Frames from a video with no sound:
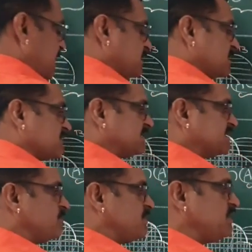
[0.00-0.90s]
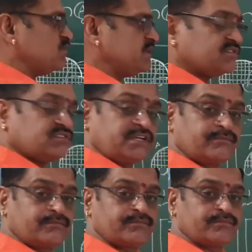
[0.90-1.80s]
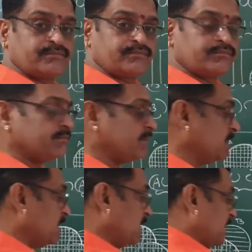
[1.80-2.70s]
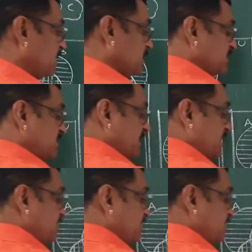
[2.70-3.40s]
intersection B union C, and this